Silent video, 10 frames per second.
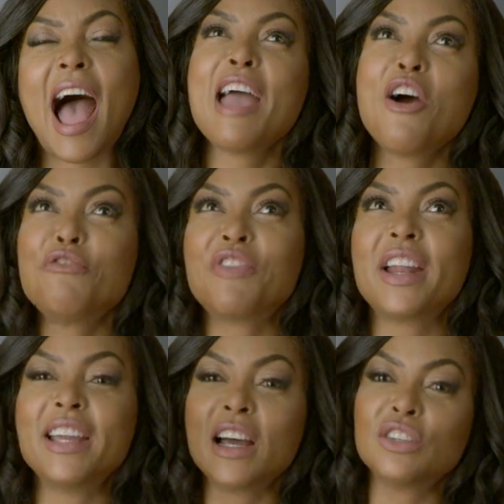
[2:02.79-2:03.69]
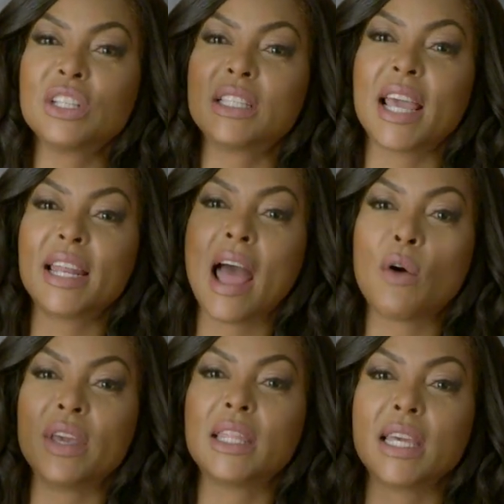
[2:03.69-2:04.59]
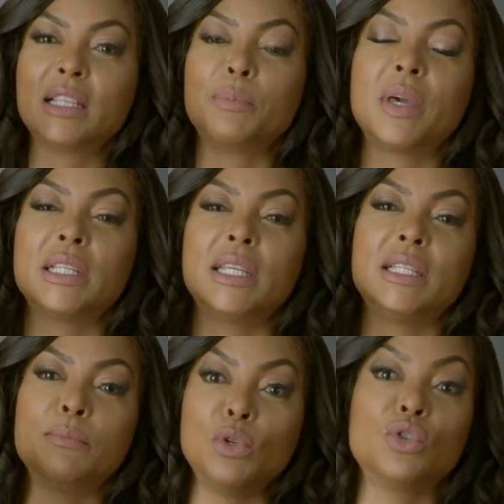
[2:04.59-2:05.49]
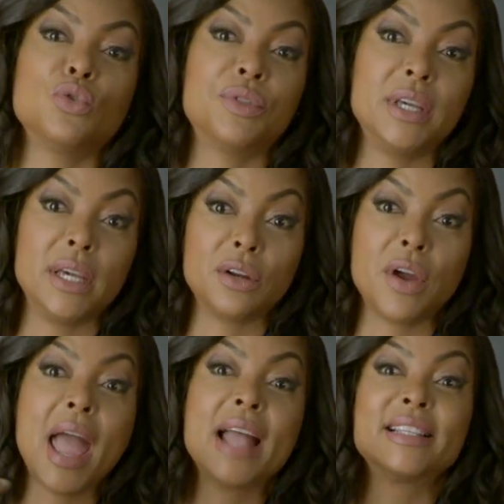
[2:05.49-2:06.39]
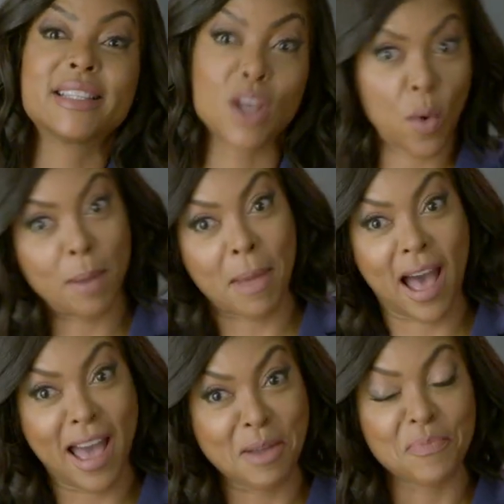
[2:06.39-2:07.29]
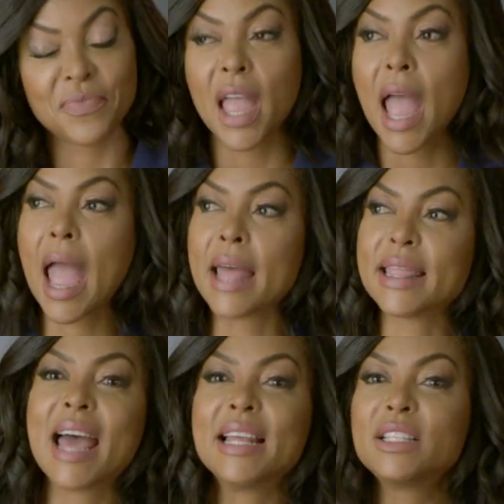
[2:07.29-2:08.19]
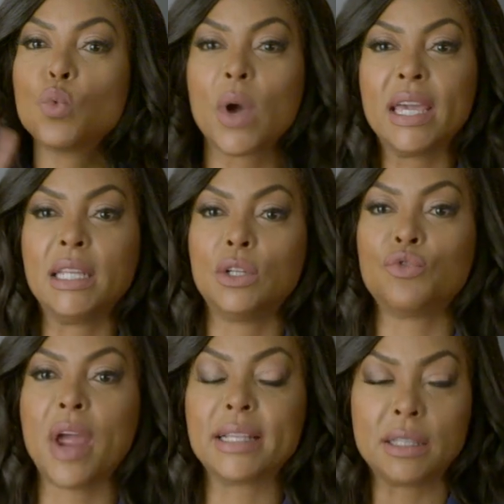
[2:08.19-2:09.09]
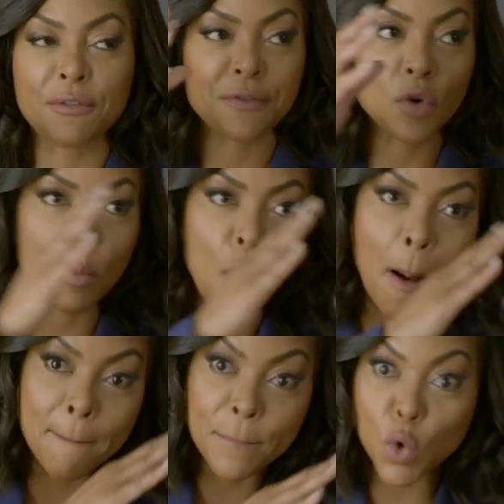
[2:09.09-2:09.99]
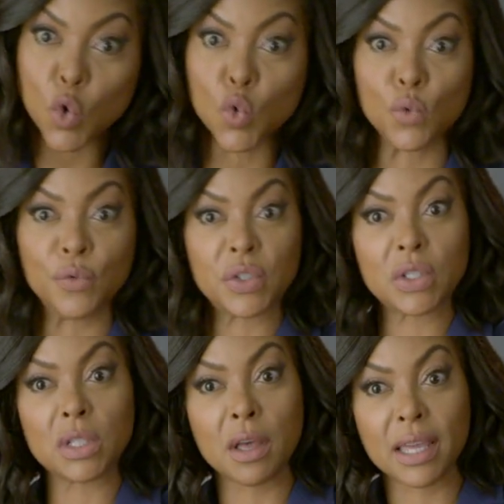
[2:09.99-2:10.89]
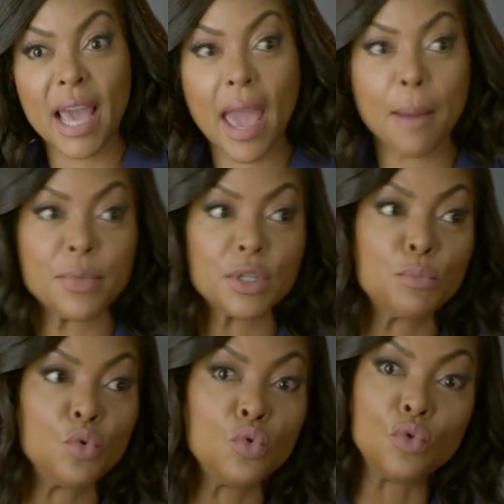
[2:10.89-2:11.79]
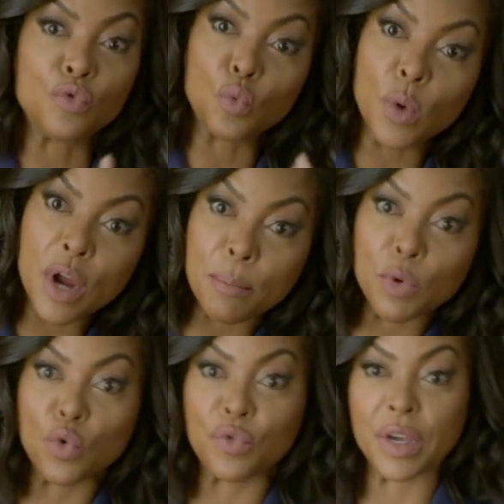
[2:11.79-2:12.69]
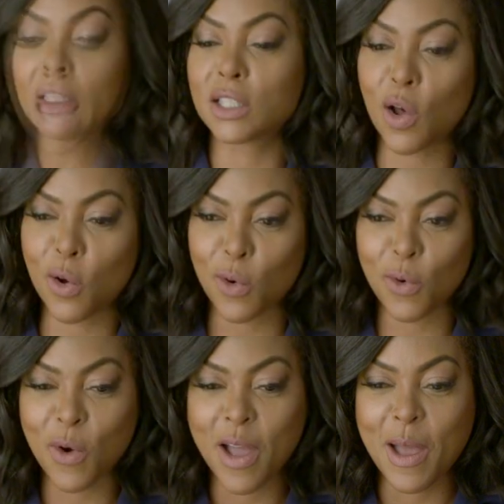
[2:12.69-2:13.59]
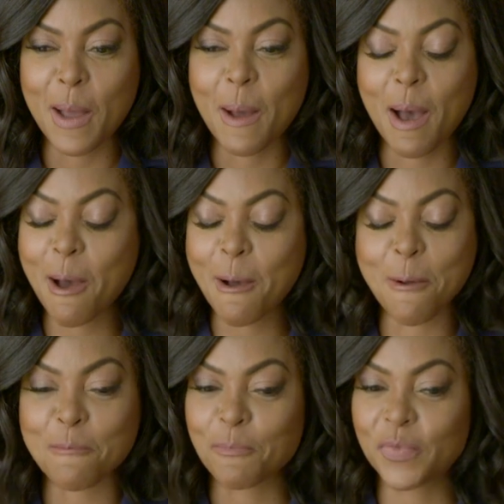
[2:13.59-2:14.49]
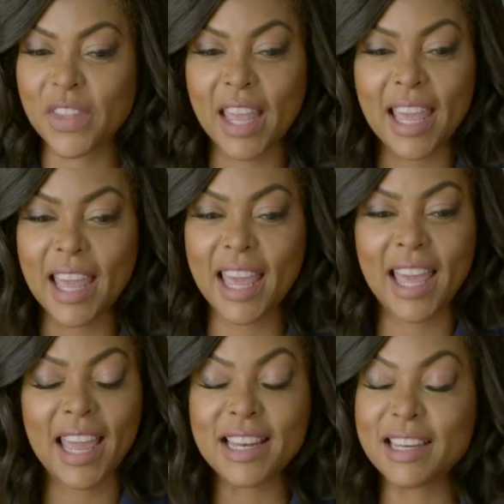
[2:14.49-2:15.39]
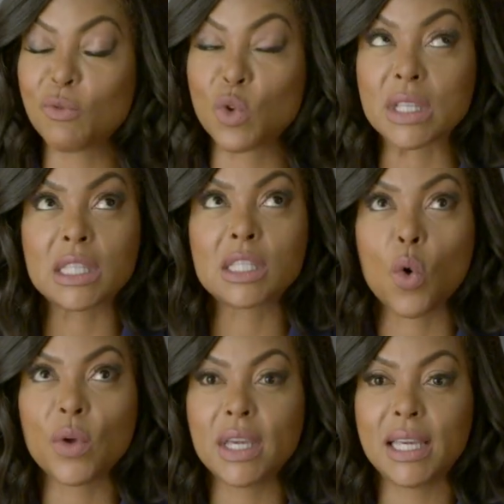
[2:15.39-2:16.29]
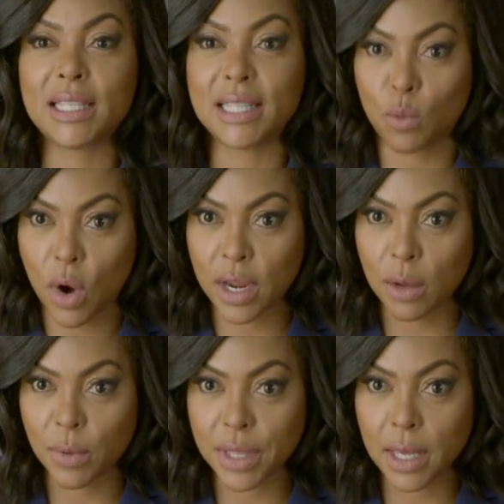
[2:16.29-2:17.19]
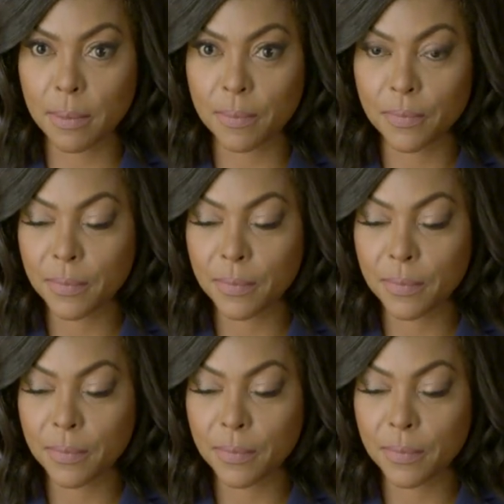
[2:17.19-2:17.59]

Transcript: I already understand how he thinks because he's musical theater, and so am I. And that is the way he directs. The film moves, the cameras move, we're moving. So um, it was so easy working with him.